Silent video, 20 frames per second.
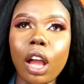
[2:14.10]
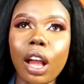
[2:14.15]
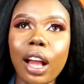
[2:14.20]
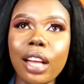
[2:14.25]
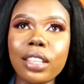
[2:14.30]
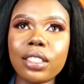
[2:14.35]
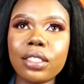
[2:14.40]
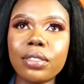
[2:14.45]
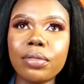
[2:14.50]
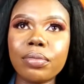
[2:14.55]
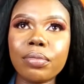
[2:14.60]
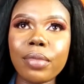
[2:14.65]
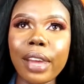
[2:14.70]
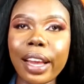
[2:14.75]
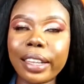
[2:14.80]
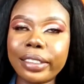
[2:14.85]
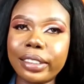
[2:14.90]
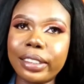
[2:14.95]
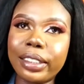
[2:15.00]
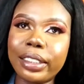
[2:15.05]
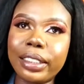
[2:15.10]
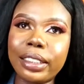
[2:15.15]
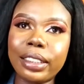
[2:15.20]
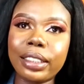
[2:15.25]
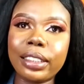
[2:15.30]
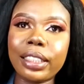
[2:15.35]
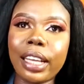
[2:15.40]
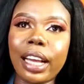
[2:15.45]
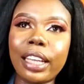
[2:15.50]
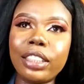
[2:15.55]
as an edit,
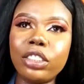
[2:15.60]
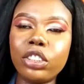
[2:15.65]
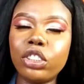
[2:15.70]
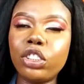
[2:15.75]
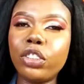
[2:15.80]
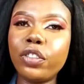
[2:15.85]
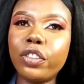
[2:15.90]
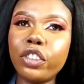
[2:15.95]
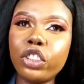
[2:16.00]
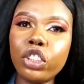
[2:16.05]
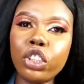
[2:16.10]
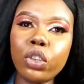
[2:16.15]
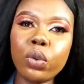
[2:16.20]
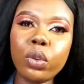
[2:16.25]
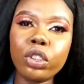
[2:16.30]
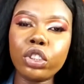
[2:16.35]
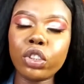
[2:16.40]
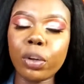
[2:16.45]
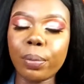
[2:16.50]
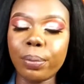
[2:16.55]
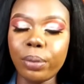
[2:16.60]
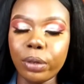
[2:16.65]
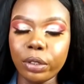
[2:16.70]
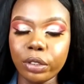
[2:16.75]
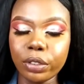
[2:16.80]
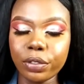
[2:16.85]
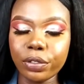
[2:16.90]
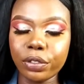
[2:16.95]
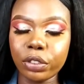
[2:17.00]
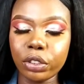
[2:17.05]
and the video you want to upload
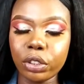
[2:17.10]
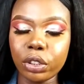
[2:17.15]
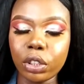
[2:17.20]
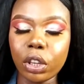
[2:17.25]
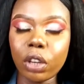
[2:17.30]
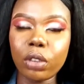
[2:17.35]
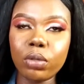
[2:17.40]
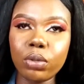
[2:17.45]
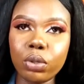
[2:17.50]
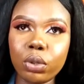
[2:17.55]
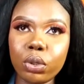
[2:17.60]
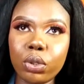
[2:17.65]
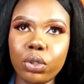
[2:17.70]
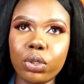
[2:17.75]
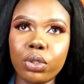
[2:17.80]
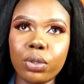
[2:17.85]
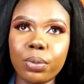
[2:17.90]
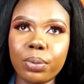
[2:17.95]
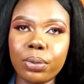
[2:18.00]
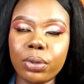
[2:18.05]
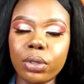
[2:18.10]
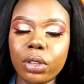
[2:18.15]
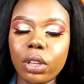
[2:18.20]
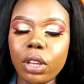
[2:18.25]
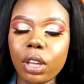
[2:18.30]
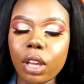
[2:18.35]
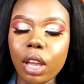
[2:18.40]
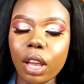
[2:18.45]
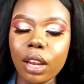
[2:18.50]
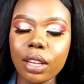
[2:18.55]
on YouTube.
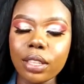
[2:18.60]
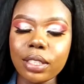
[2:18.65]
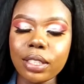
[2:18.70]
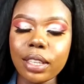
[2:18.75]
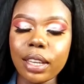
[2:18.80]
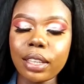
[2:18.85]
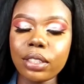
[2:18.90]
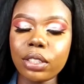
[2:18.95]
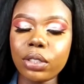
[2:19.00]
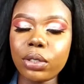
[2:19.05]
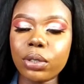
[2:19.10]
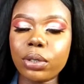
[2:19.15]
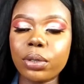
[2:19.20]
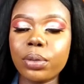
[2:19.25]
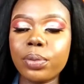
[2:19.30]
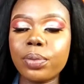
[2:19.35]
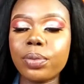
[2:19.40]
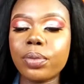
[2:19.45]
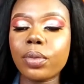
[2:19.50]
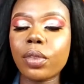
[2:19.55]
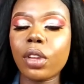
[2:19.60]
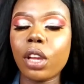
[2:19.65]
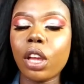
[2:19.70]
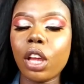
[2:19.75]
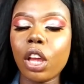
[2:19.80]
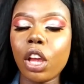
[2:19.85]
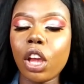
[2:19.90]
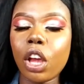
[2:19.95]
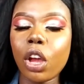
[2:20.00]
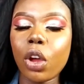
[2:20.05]
Understand? So
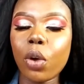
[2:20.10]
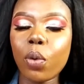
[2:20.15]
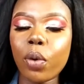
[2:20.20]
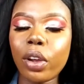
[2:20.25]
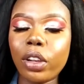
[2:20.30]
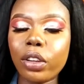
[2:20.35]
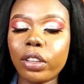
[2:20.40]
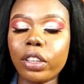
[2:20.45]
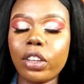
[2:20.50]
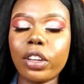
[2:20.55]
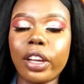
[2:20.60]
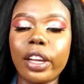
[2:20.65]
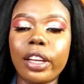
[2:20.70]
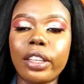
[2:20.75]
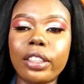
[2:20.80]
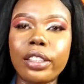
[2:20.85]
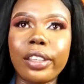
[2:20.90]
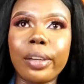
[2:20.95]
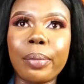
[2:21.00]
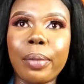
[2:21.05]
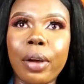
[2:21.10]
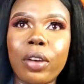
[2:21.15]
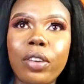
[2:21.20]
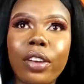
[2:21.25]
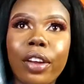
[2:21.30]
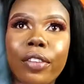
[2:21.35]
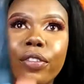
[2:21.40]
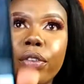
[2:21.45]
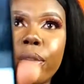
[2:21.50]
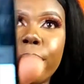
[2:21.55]
when you okay, my one have